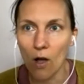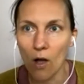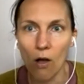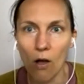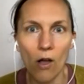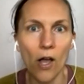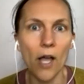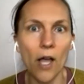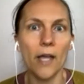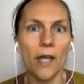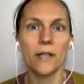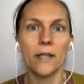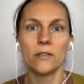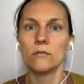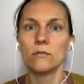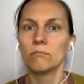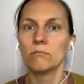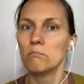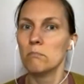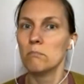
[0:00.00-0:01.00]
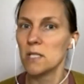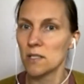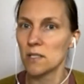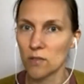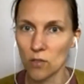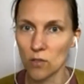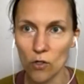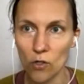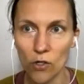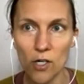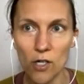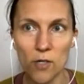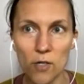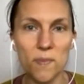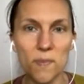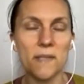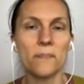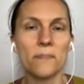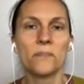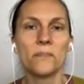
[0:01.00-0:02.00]
on medicinal
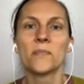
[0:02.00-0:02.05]
herbs.